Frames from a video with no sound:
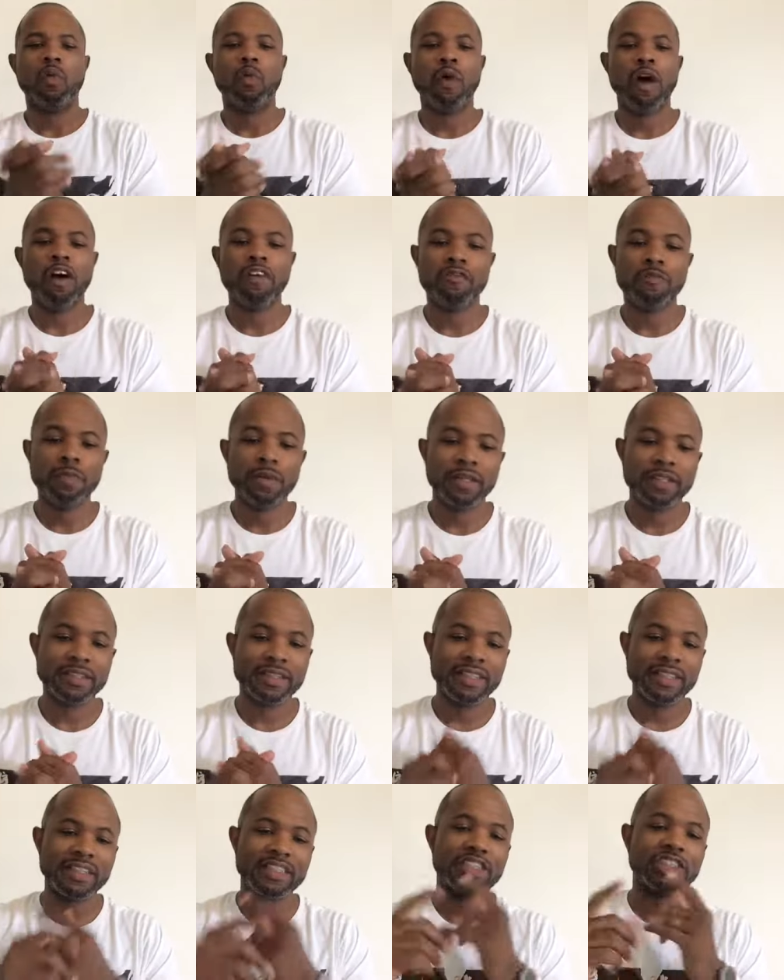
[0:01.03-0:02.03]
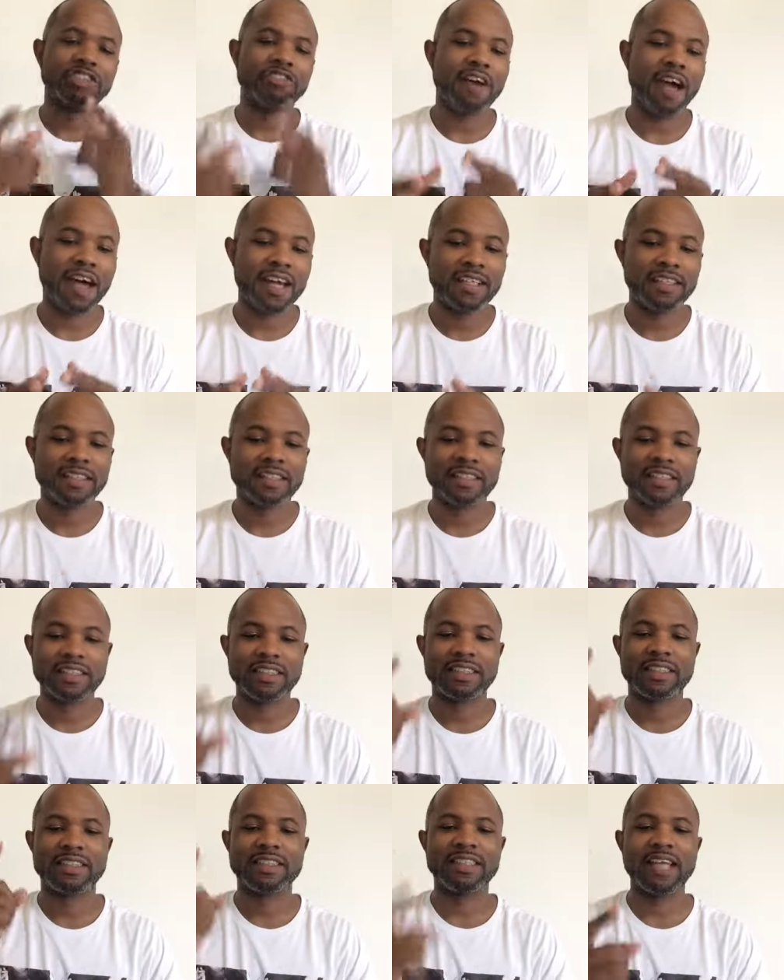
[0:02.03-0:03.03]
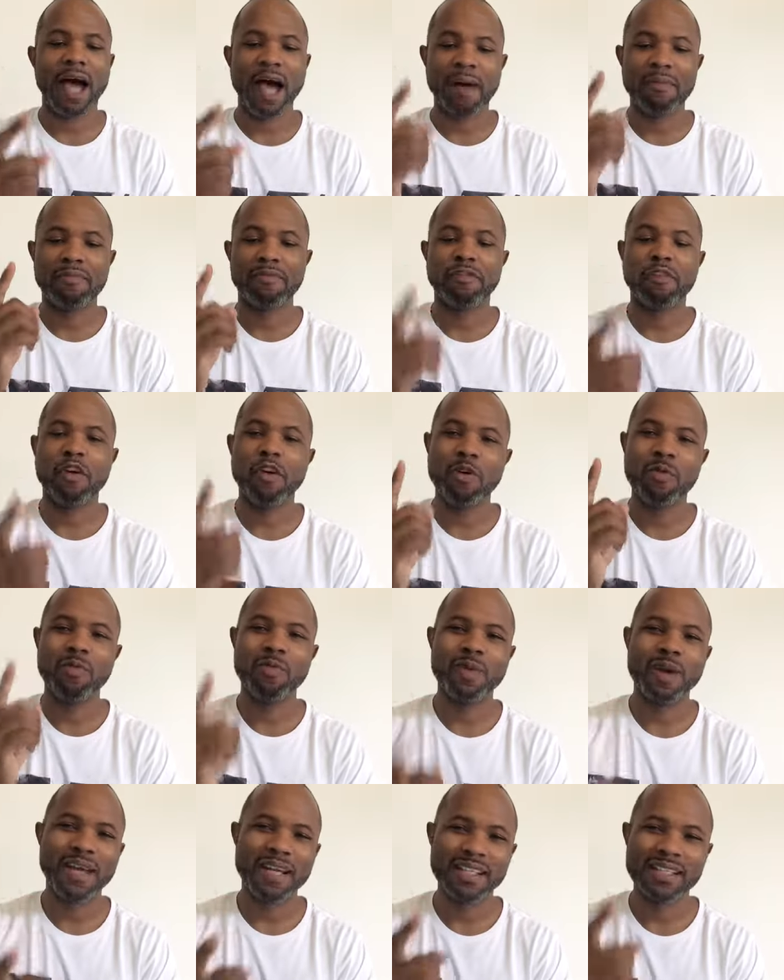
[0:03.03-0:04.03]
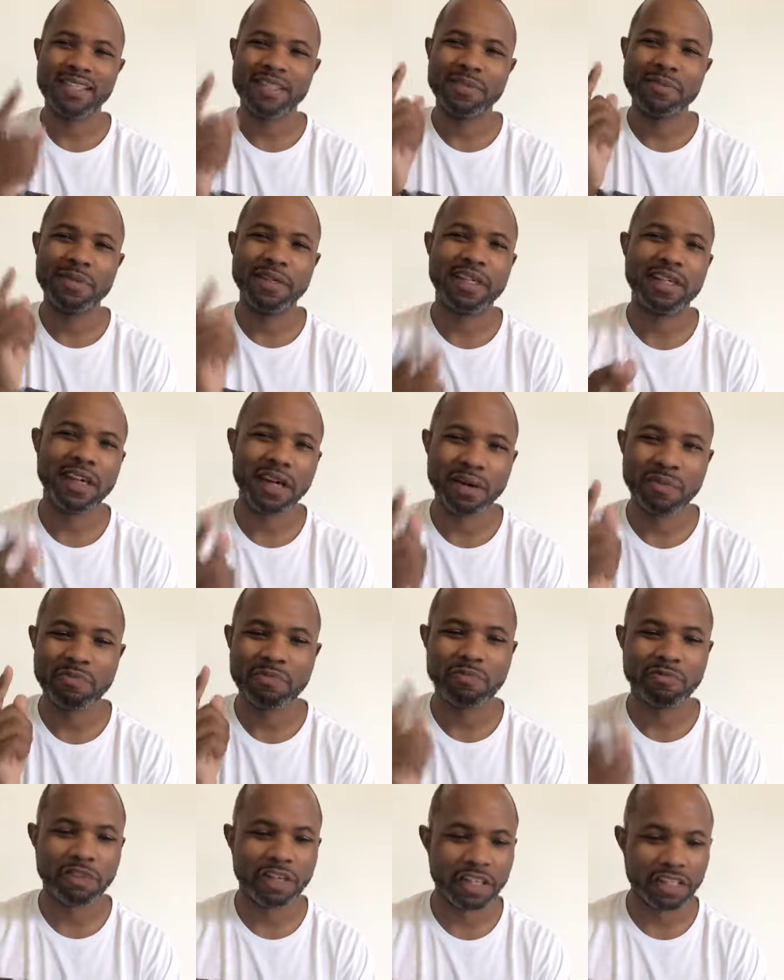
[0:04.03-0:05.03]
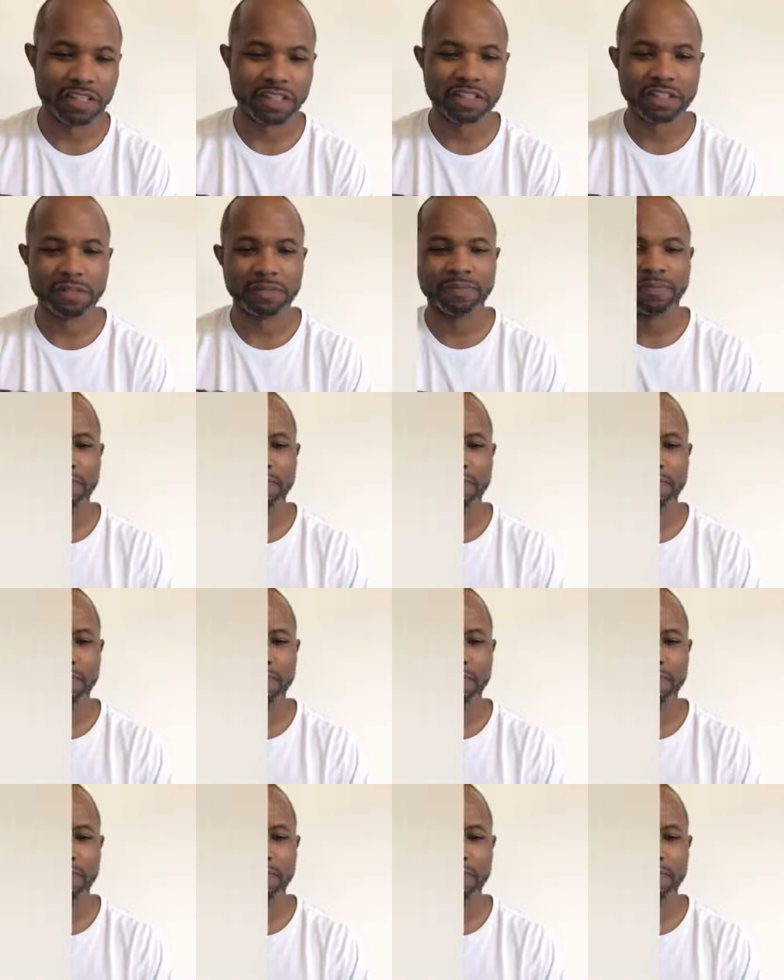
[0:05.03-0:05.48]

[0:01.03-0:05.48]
Wealth Building Strategies Top 4 Ways to Become Rich.